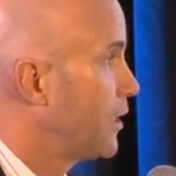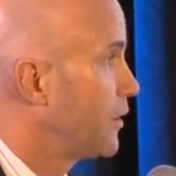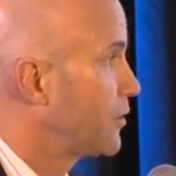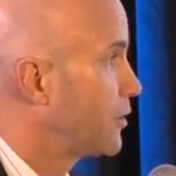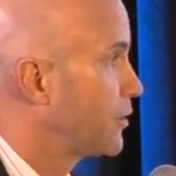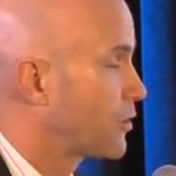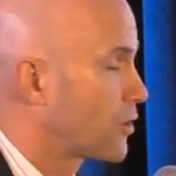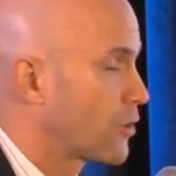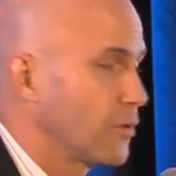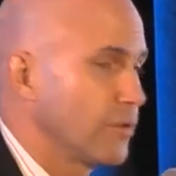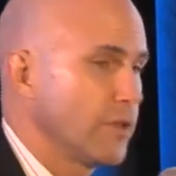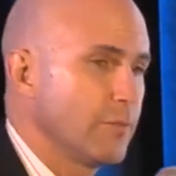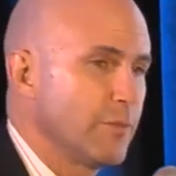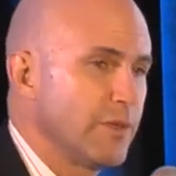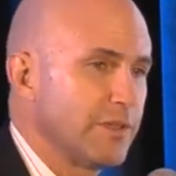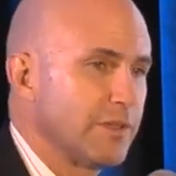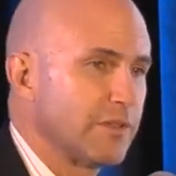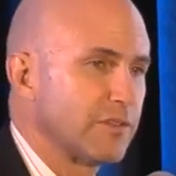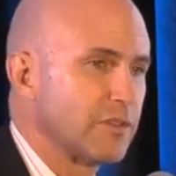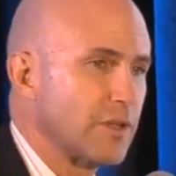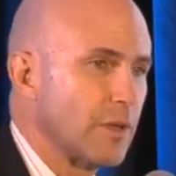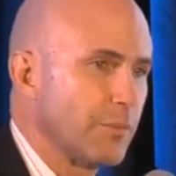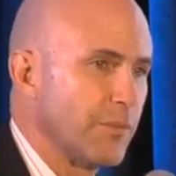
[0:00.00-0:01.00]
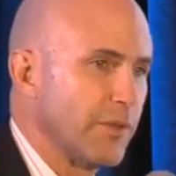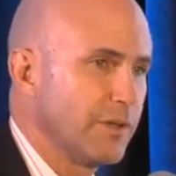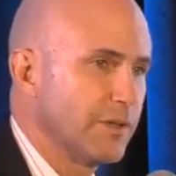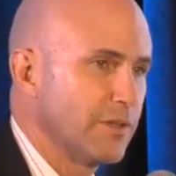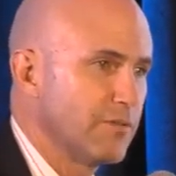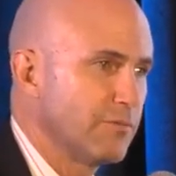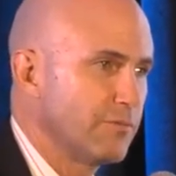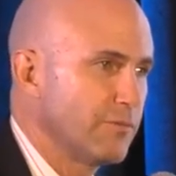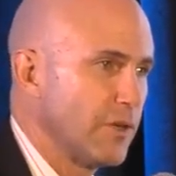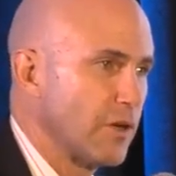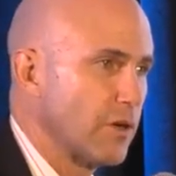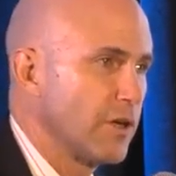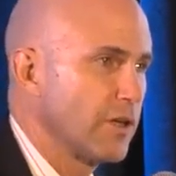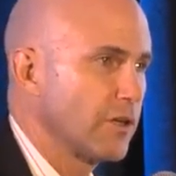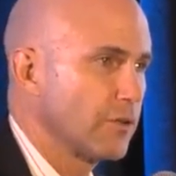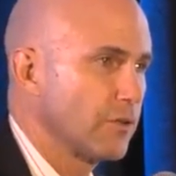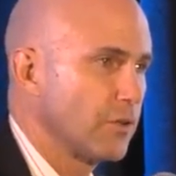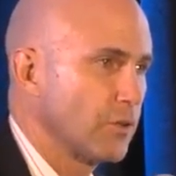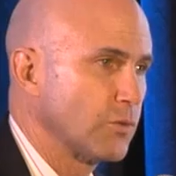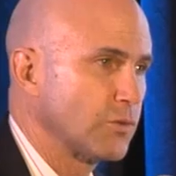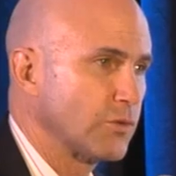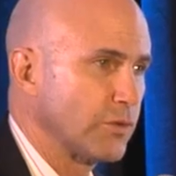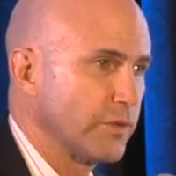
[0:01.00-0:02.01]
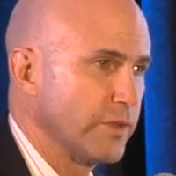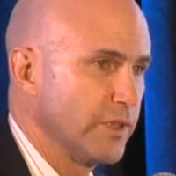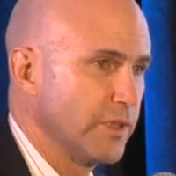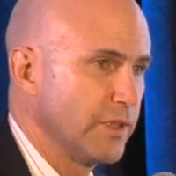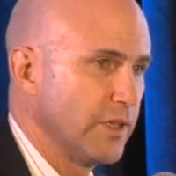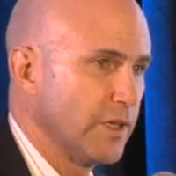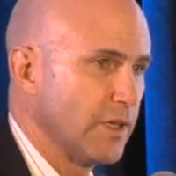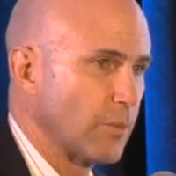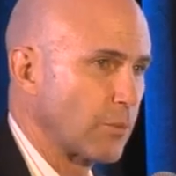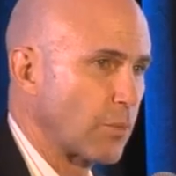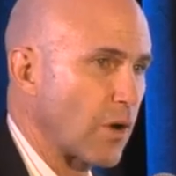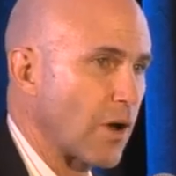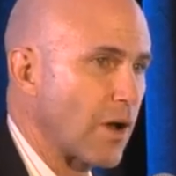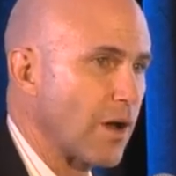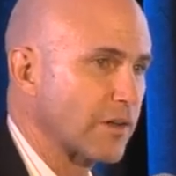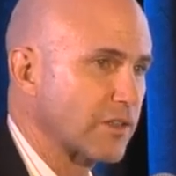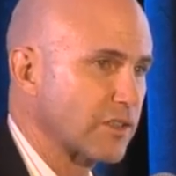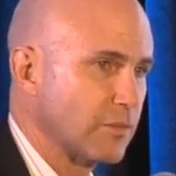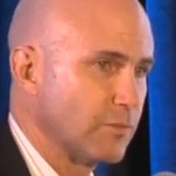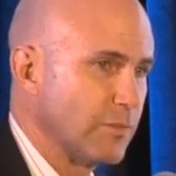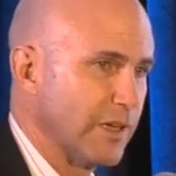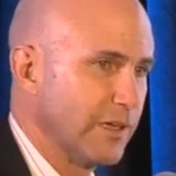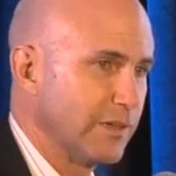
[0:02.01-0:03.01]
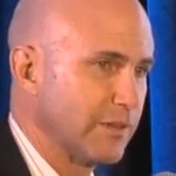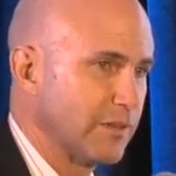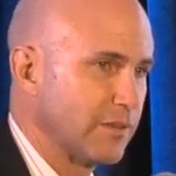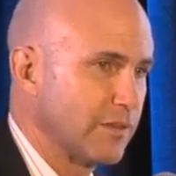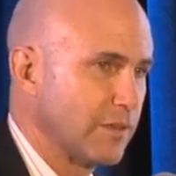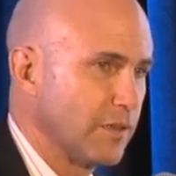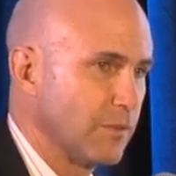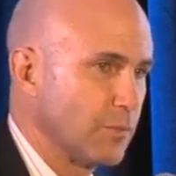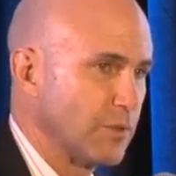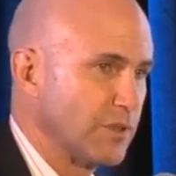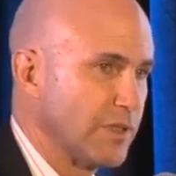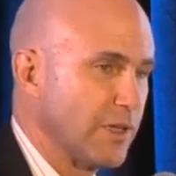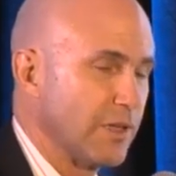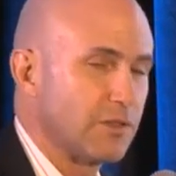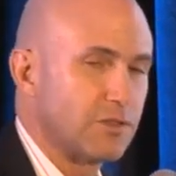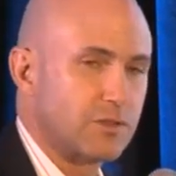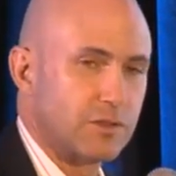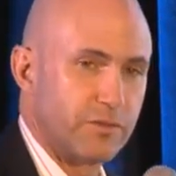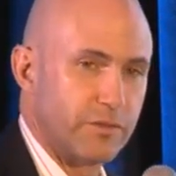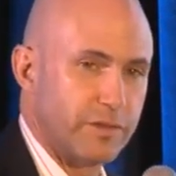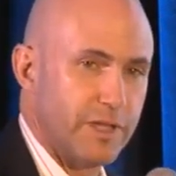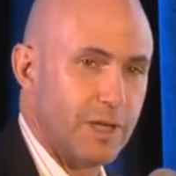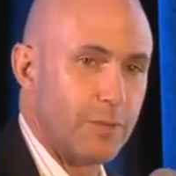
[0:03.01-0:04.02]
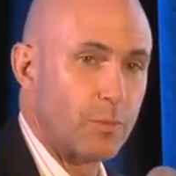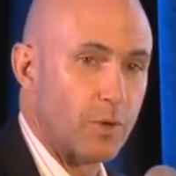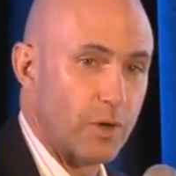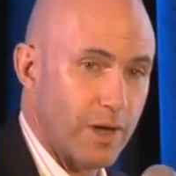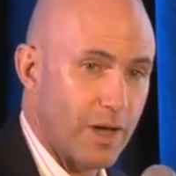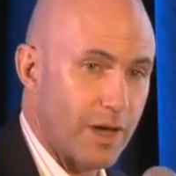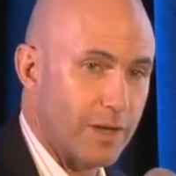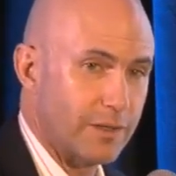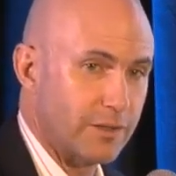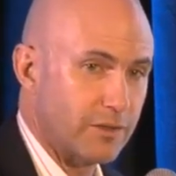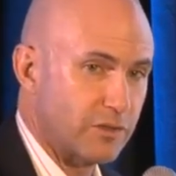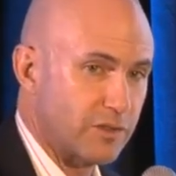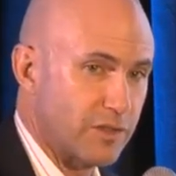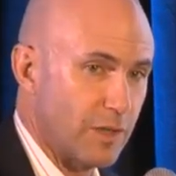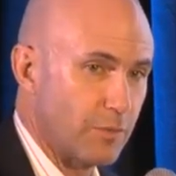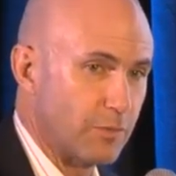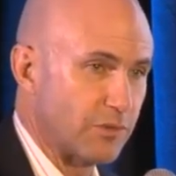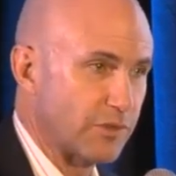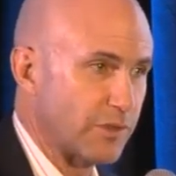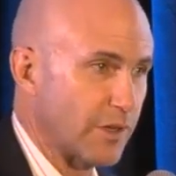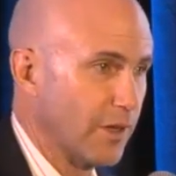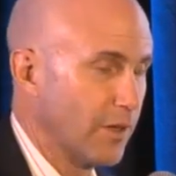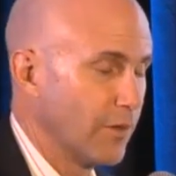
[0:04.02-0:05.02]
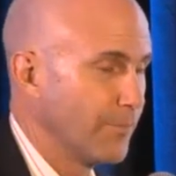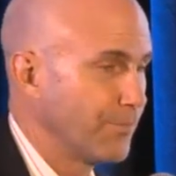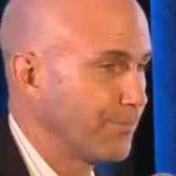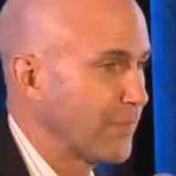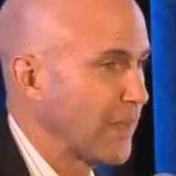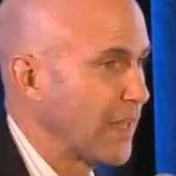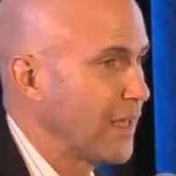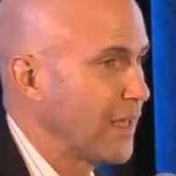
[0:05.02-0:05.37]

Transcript: to turn them into something that very closely approximates the potential of an embryonic stem cell.